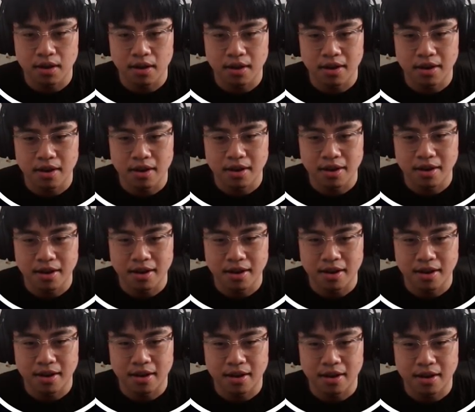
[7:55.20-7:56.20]

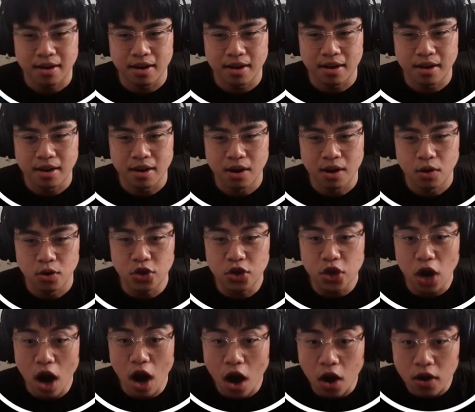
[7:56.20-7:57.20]
Hell no!
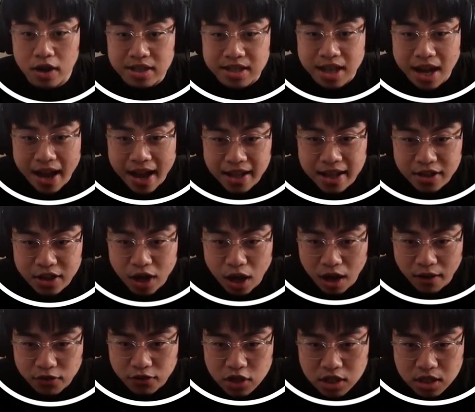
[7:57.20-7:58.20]
Yo, is that
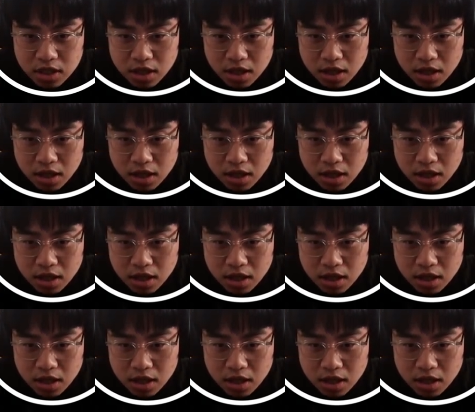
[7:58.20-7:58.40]
handcuffs?